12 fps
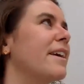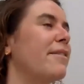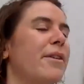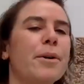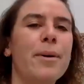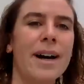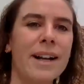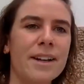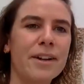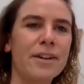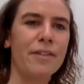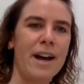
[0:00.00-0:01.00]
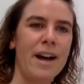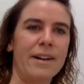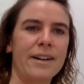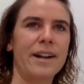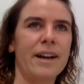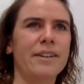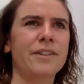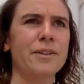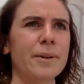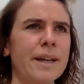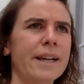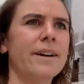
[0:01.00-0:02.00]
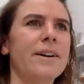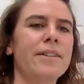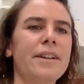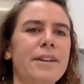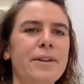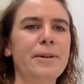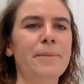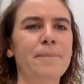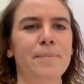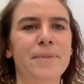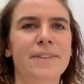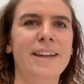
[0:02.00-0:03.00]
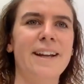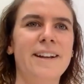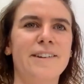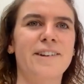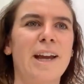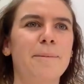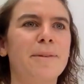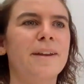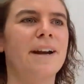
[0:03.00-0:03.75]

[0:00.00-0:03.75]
It required a lot of undoing on the loom to get a shape that